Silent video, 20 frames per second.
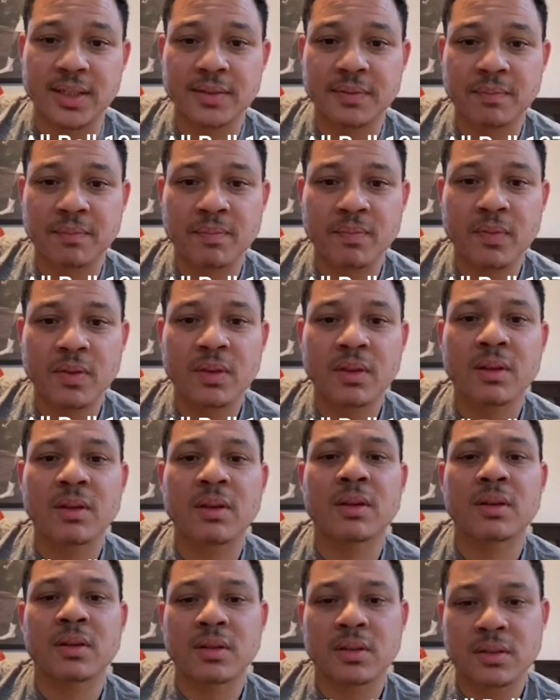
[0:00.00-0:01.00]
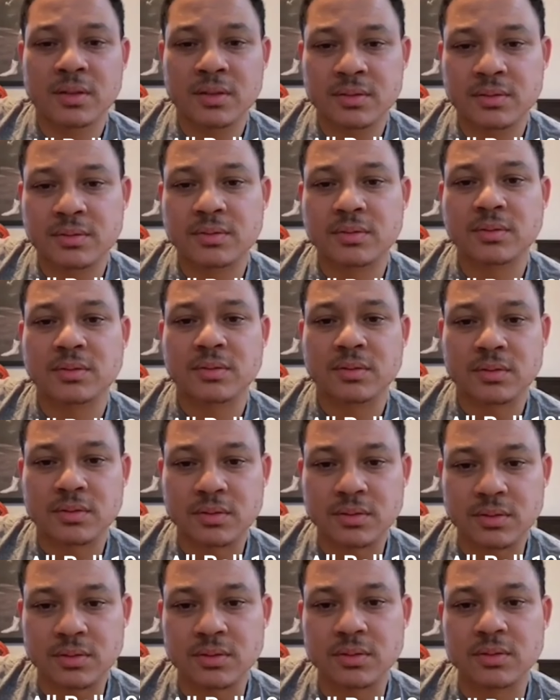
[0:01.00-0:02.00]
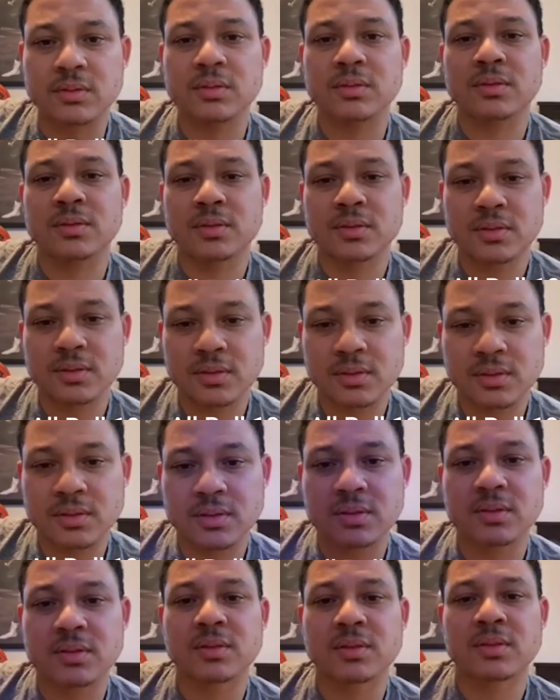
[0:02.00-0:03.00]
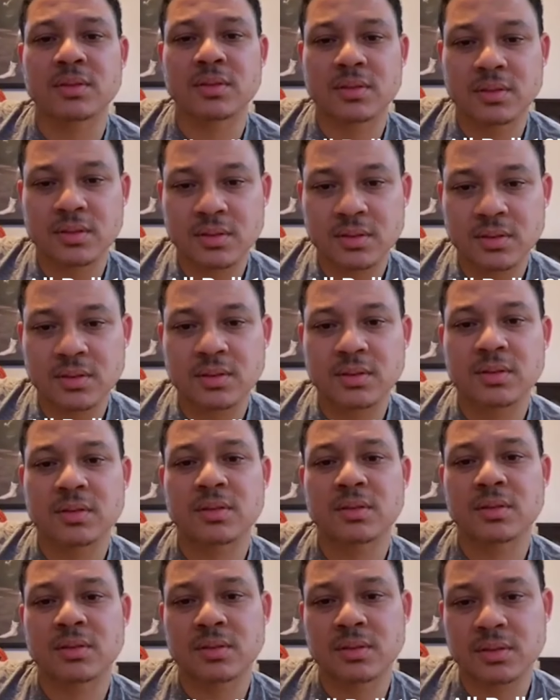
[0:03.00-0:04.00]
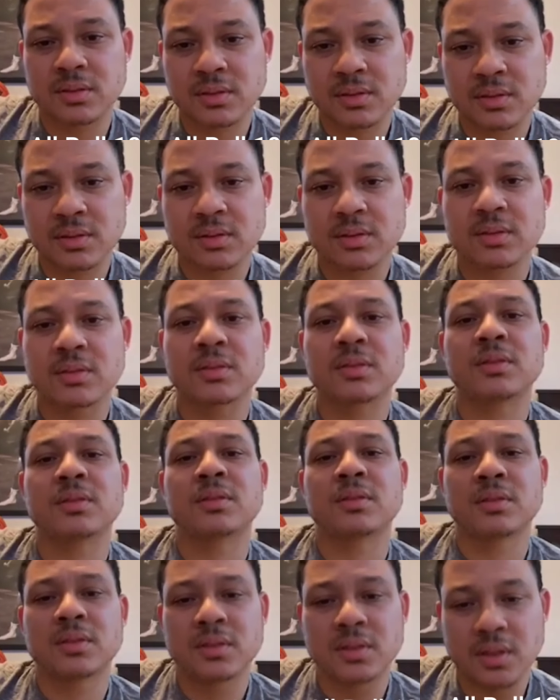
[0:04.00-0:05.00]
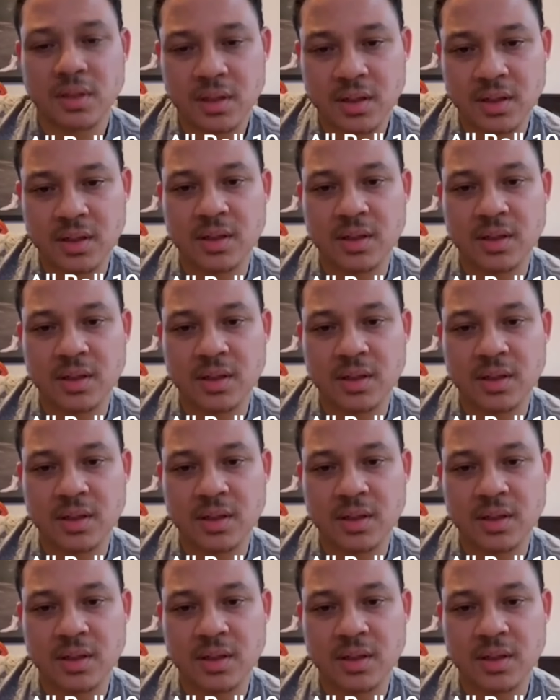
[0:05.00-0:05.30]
(not speaking)